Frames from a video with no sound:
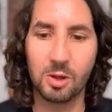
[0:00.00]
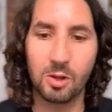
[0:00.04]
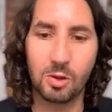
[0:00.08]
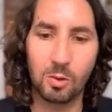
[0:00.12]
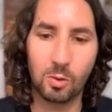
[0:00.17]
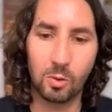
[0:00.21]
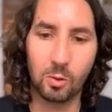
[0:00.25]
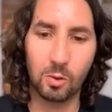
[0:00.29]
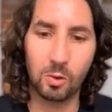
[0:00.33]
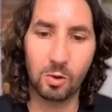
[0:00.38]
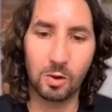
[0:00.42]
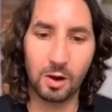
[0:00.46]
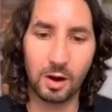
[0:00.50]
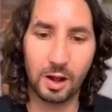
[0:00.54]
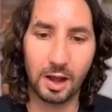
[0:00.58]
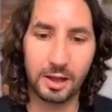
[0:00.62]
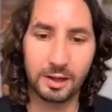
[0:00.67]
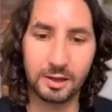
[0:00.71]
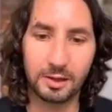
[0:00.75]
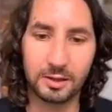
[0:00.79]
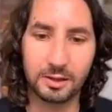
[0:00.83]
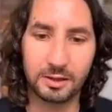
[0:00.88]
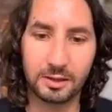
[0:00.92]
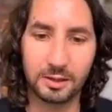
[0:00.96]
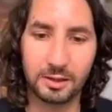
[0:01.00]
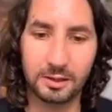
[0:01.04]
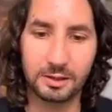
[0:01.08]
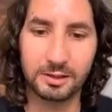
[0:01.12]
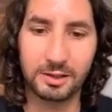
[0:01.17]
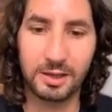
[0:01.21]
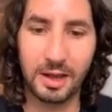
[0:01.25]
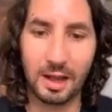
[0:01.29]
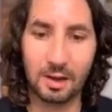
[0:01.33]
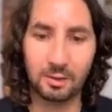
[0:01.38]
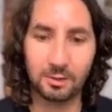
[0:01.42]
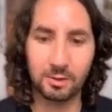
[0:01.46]
or I could
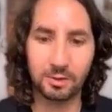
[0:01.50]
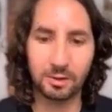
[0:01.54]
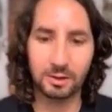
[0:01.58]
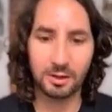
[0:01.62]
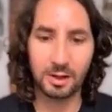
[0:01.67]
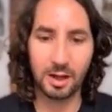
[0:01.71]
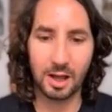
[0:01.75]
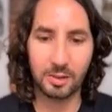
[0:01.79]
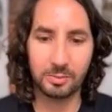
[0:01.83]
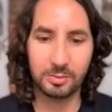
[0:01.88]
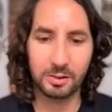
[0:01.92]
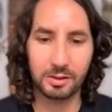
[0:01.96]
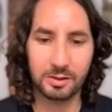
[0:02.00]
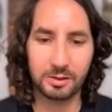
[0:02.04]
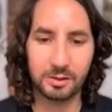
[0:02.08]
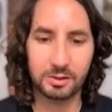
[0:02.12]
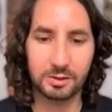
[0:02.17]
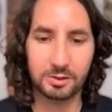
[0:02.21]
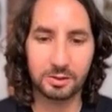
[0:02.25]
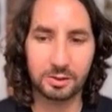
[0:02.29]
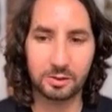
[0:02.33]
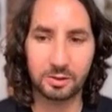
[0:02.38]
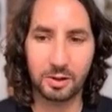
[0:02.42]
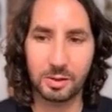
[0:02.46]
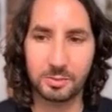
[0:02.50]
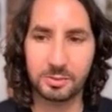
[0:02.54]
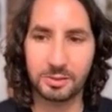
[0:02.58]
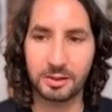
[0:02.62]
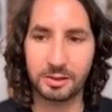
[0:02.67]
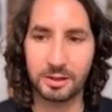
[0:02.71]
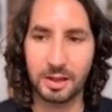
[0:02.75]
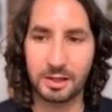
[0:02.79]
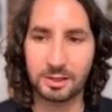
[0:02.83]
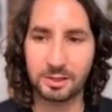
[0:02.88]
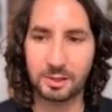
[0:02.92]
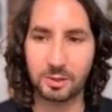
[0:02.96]
download a copy of the script, and
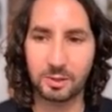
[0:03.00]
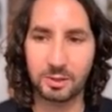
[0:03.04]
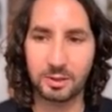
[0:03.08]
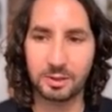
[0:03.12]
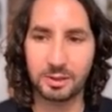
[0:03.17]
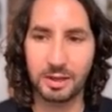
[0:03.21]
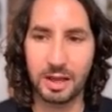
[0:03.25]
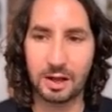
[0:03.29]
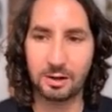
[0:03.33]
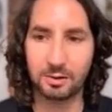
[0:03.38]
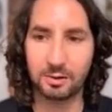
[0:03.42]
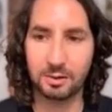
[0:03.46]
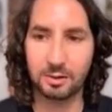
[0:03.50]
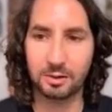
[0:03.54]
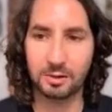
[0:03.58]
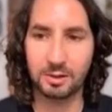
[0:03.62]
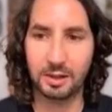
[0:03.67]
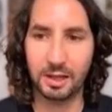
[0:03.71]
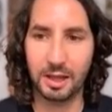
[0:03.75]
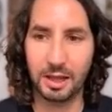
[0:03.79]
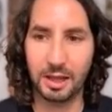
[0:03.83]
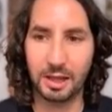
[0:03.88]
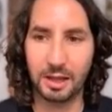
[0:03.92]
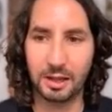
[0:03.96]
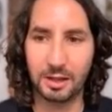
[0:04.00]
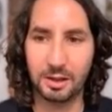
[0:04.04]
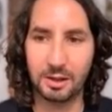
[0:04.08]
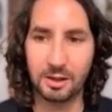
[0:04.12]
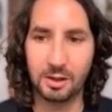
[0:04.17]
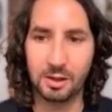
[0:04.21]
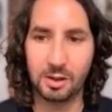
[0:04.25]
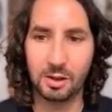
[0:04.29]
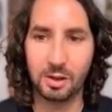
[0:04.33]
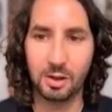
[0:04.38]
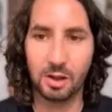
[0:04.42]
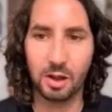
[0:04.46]
that's going to download a
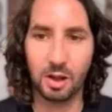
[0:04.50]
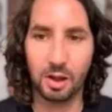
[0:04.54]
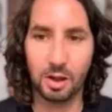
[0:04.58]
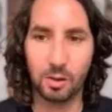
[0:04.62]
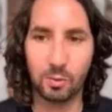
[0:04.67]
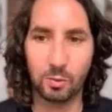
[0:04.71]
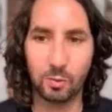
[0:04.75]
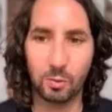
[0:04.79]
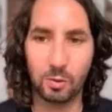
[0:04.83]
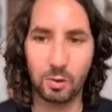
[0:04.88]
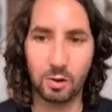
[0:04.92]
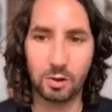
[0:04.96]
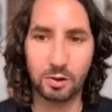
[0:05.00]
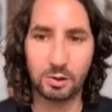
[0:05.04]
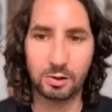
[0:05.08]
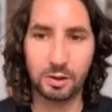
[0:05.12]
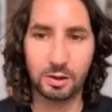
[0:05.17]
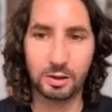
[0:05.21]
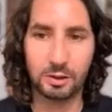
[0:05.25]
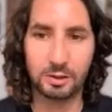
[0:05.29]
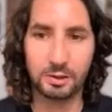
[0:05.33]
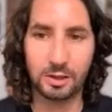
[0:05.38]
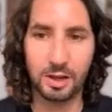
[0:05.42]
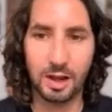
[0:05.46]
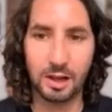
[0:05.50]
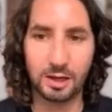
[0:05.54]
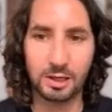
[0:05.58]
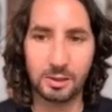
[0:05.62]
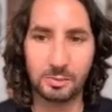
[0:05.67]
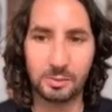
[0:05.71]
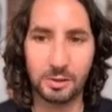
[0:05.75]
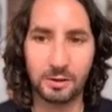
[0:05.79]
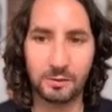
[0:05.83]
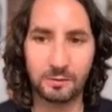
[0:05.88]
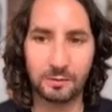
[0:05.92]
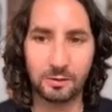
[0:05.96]
Word
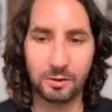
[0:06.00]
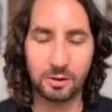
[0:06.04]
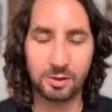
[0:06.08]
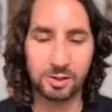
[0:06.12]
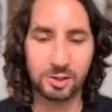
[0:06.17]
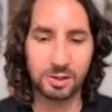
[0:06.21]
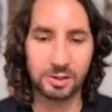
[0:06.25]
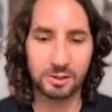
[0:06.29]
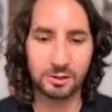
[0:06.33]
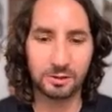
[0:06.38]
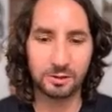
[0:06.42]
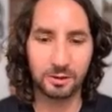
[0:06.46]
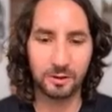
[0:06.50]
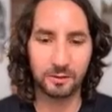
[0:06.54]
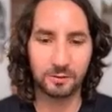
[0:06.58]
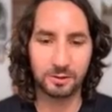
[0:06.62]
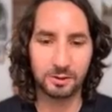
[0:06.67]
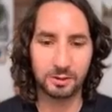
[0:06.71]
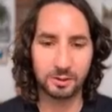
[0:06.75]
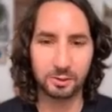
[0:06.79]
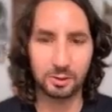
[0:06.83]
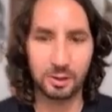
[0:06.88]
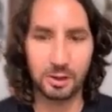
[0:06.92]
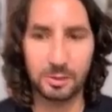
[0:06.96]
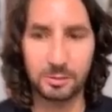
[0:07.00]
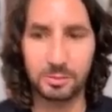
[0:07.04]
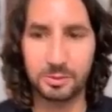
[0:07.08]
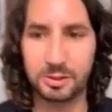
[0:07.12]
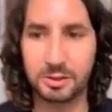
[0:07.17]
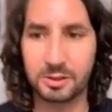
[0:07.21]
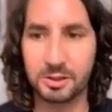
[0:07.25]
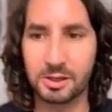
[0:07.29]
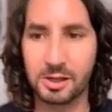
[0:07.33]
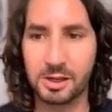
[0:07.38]
document version of the script.